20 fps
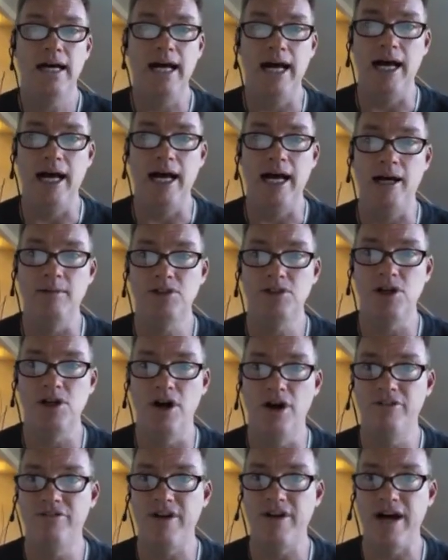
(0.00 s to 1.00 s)

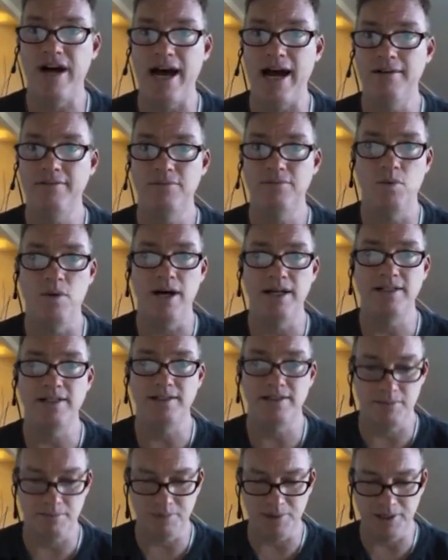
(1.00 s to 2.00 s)
So if I want
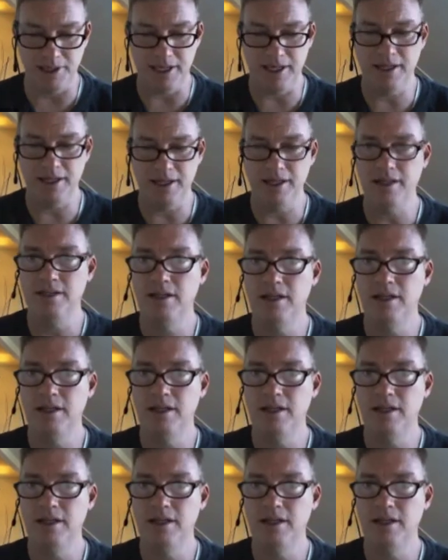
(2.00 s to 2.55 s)
to simply